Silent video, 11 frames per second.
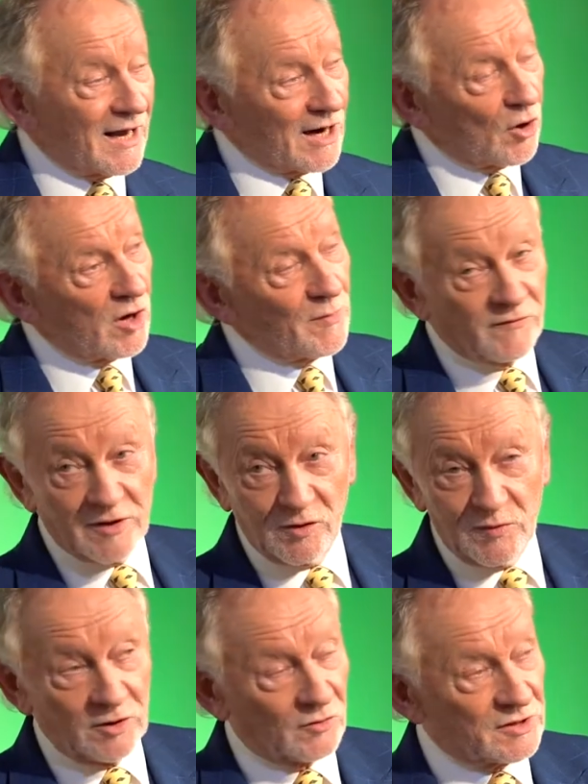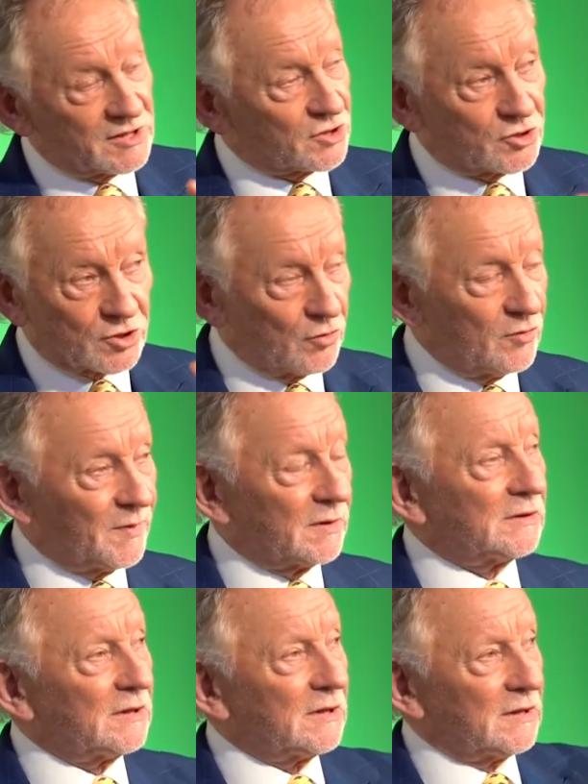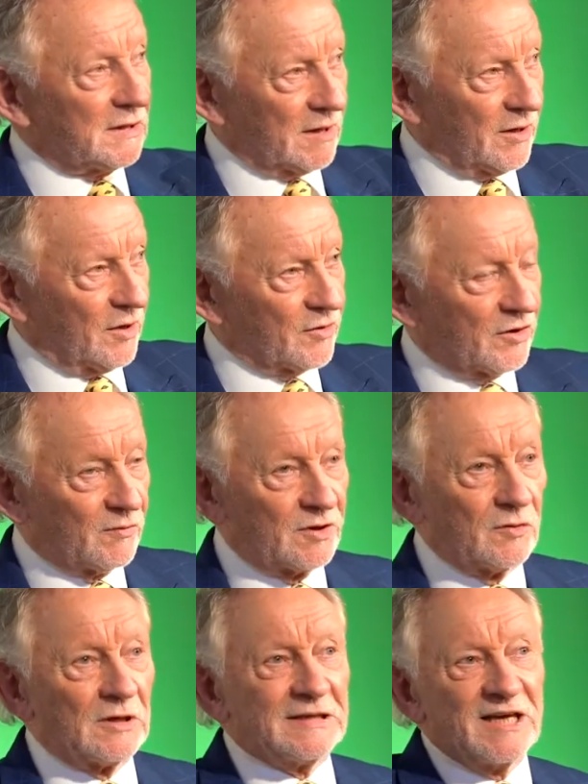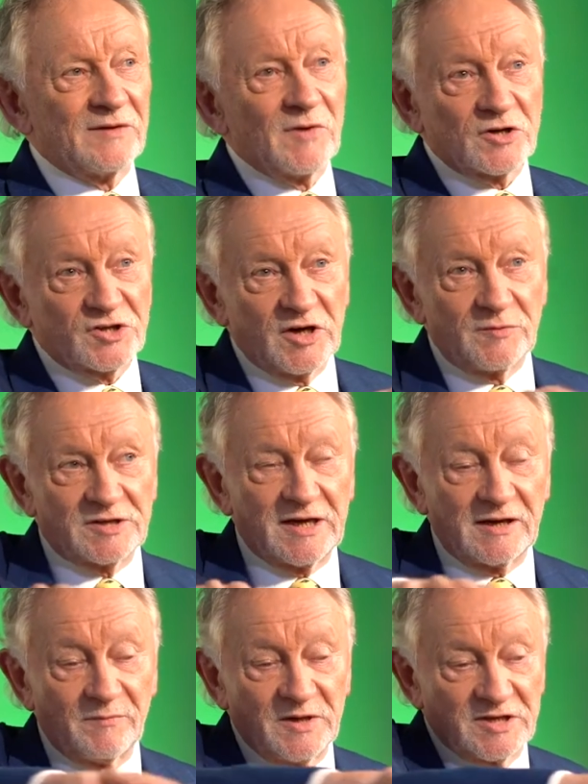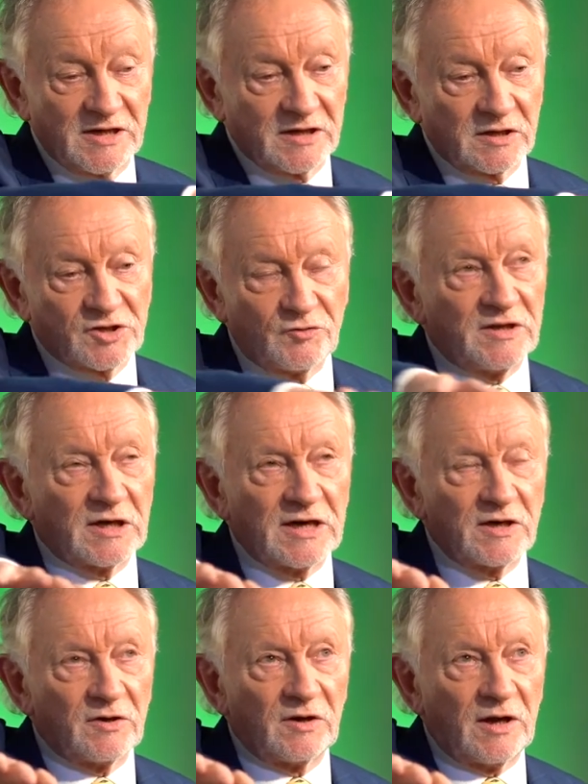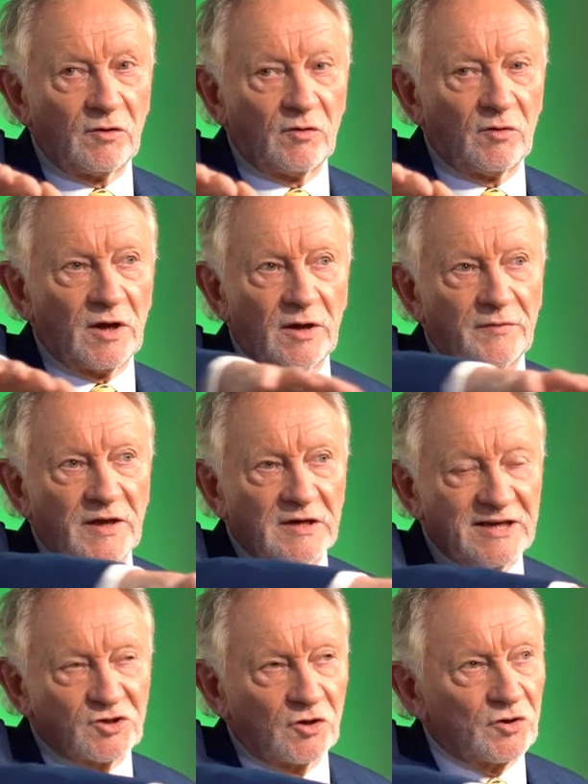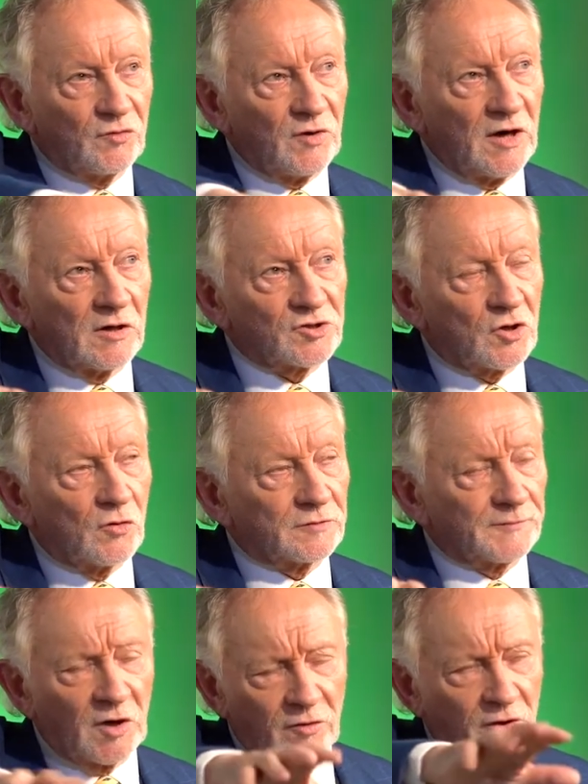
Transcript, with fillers: and he called me over to the window. This is true, Bill out of the window. Denmark Street was a kind of busy little street that, uh, that leads on to Earl's Court or,